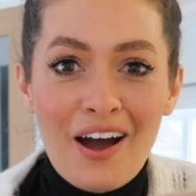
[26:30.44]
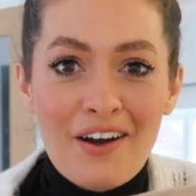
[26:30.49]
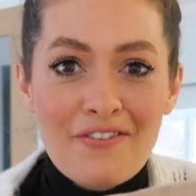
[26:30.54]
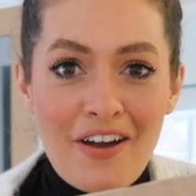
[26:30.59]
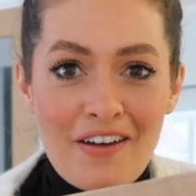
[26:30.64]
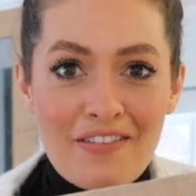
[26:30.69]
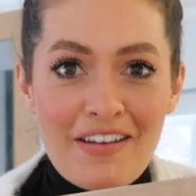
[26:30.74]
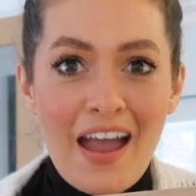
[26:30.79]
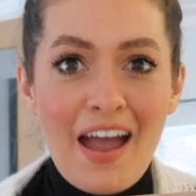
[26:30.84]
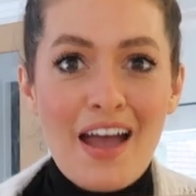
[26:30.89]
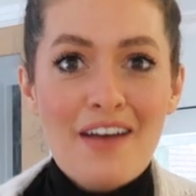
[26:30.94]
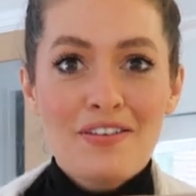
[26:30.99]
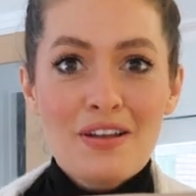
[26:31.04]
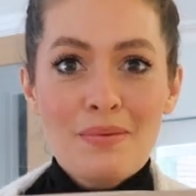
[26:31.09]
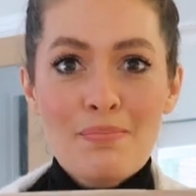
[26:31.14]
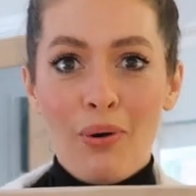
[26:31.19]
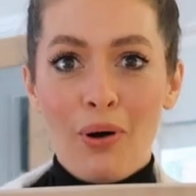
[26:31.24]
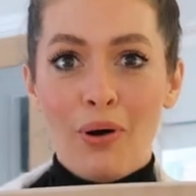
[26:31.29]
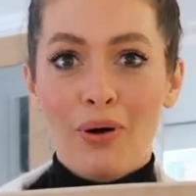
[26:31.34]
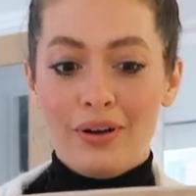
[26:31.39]
a very
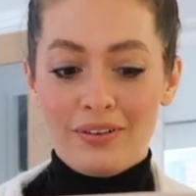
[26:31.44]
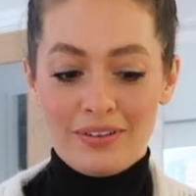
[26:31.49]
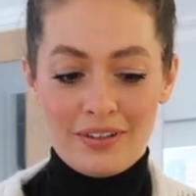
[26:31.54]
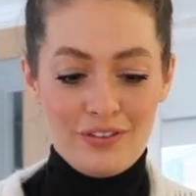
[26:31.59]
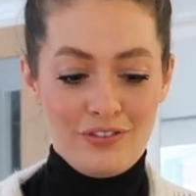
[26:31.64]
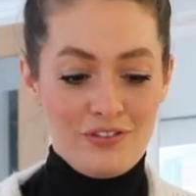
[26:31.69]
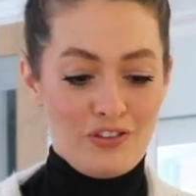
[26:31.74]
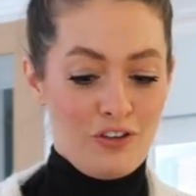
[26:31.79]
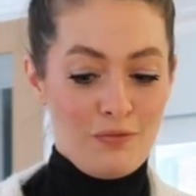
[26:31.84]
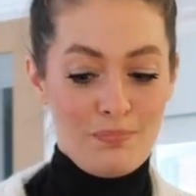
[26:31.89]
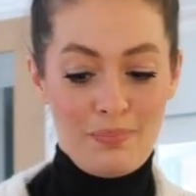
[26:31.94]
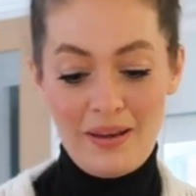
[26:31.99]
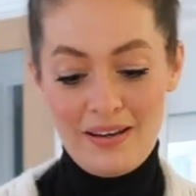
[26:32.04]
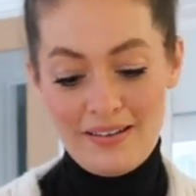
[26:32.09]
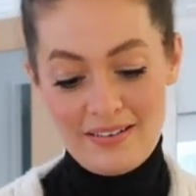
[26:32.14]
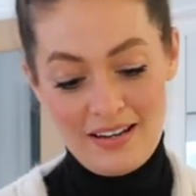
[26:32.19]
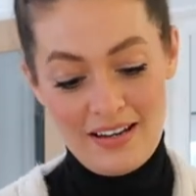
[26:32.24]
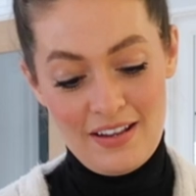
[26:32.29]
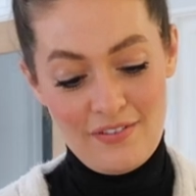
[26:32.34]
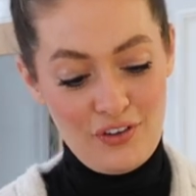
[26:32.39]
heavy box has just
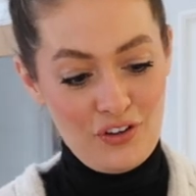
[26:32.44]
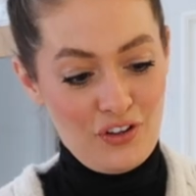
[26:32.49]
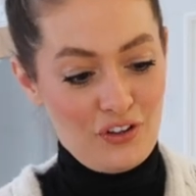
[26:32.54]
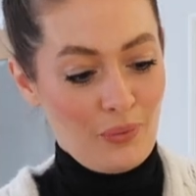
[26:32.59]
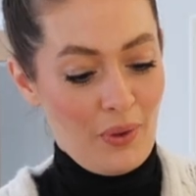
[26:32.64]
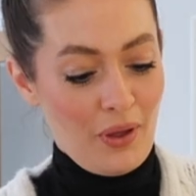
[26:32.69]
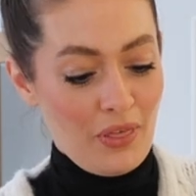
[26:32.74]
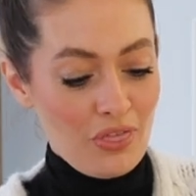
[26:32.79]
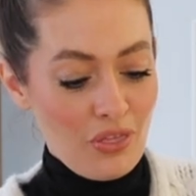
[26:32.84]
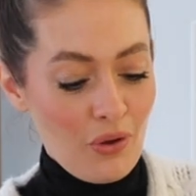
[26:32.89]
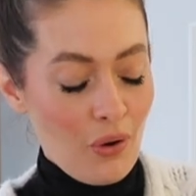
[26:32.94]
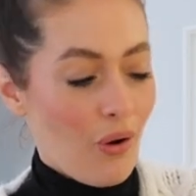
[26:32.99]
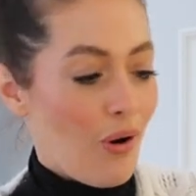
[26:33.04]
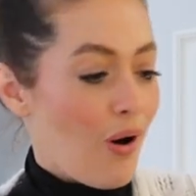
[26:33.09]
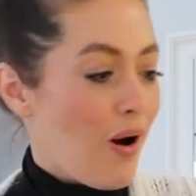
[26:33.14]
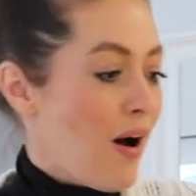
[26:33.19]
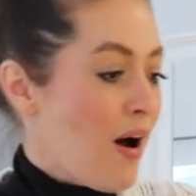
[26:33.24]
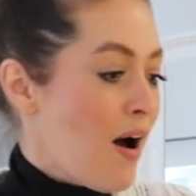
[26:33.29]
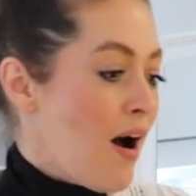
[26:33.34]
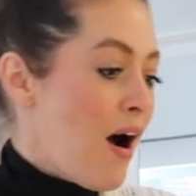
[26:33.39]
been delivered, so I
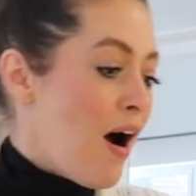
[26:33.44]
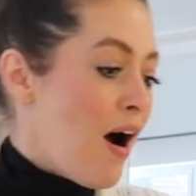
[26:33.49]
thought